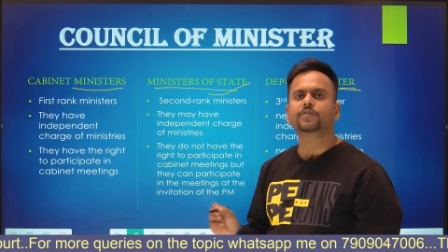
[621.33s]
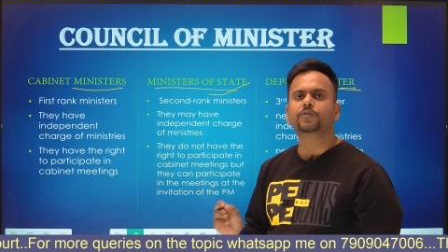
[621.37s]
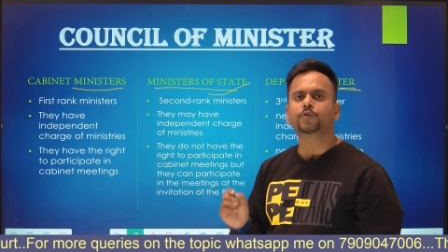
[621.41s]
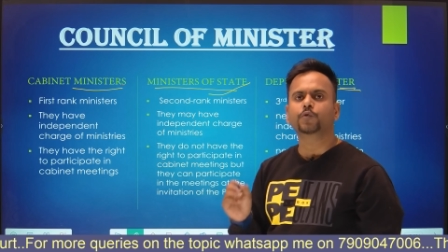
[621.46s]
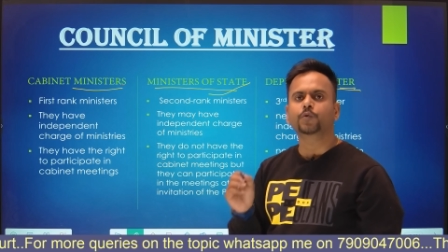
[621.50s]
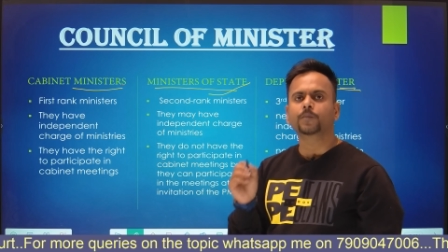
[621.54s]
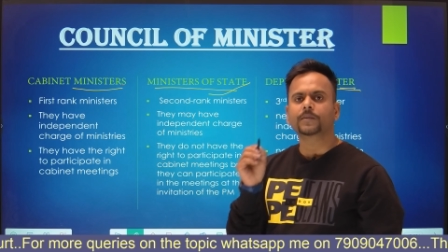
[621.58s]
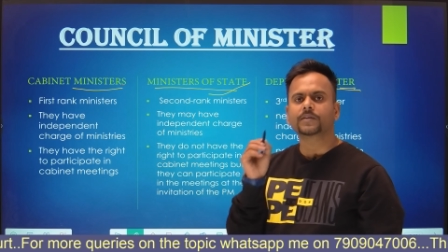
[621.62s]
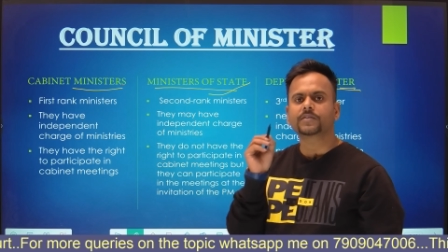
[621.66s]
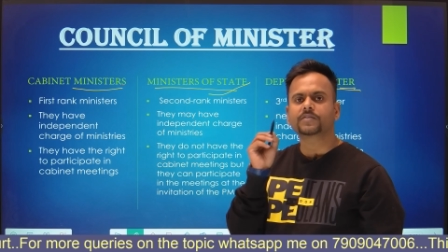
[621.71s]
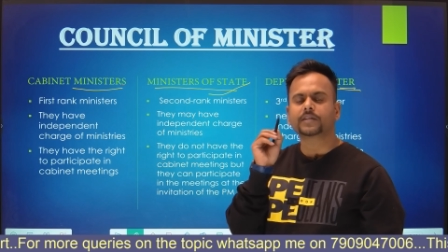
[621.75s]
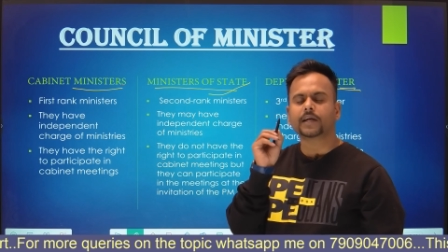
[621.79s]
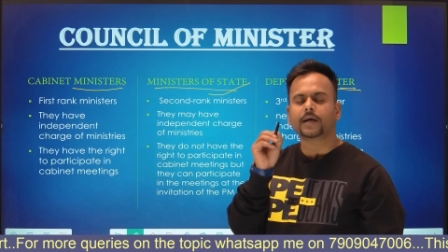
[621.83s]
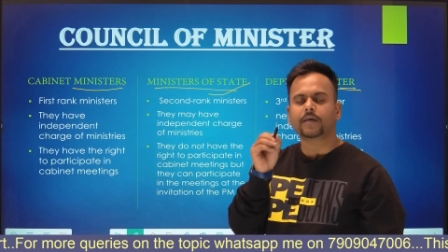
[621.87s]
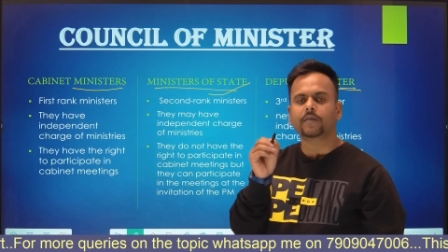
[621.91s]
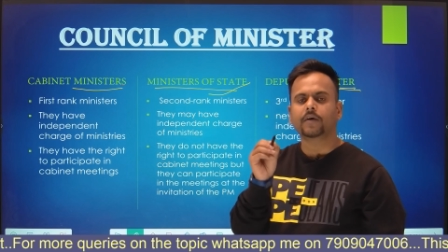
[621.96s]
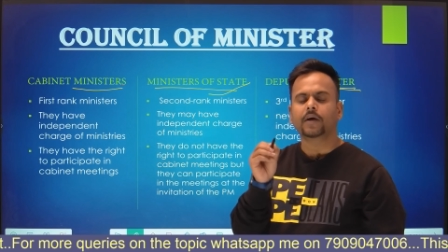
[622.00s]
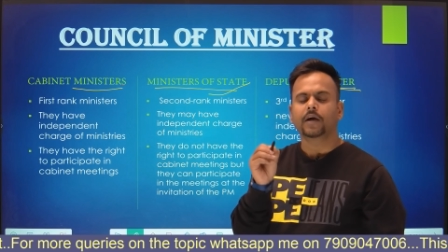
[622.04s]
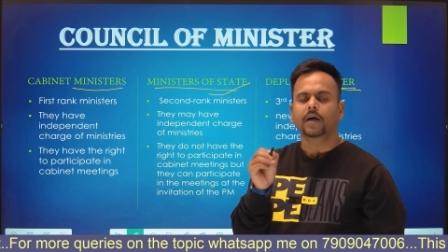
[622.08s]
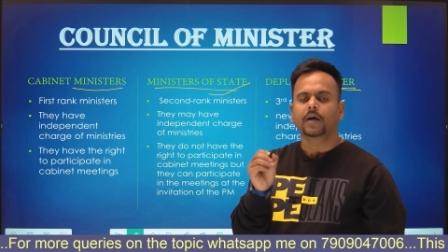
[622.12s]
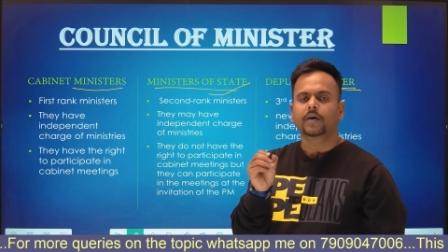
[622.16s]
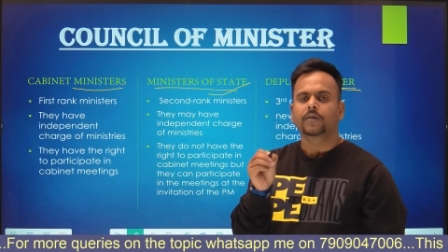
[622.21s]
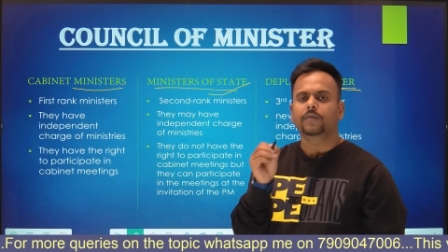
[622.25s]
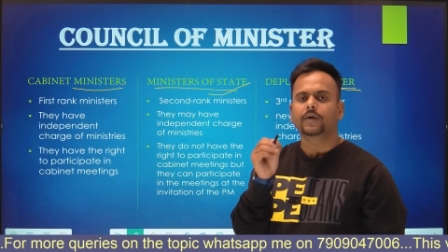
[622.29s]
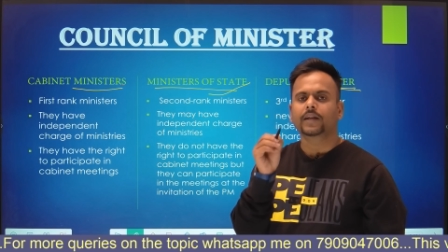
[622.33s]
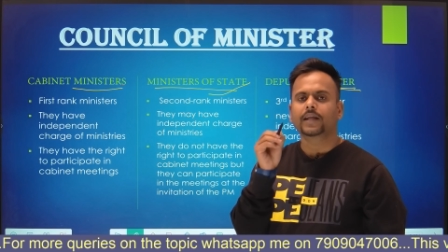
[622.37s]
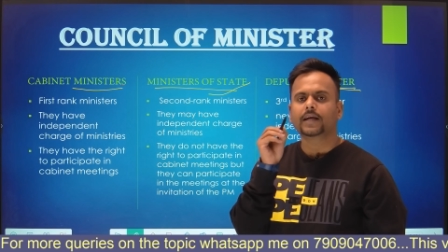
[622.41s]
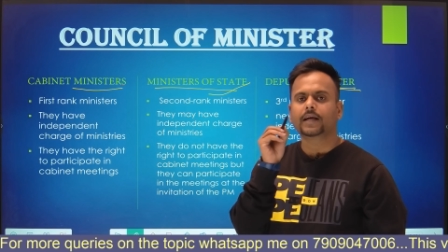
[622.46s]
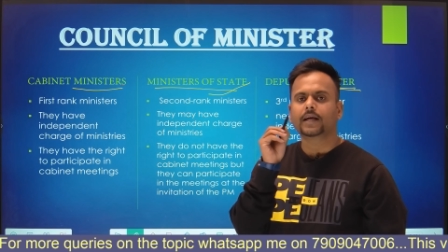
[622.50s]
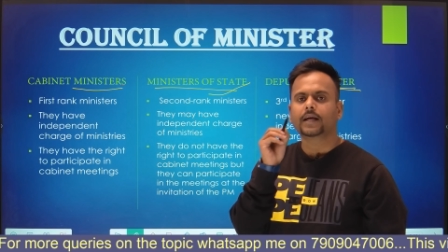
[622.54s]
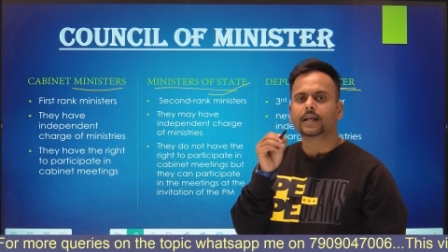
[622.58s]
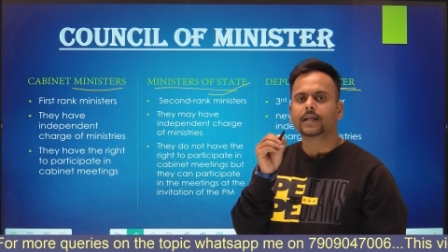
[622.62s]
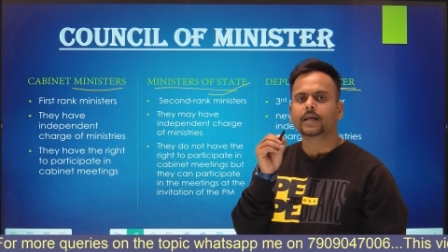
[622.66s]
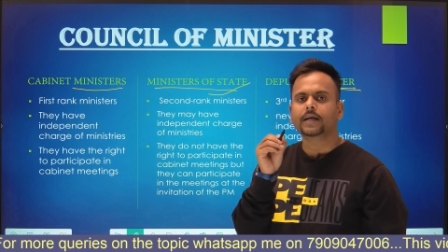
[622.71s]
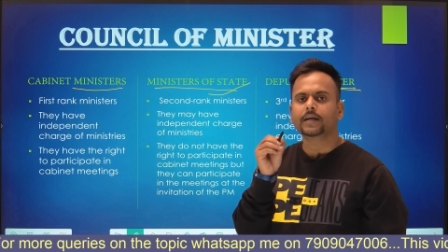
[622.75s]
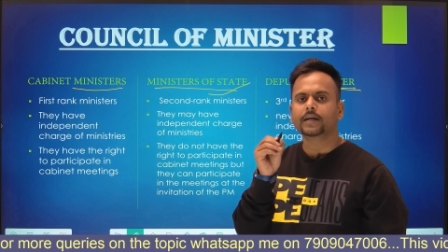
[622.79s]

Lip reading: you must have very clear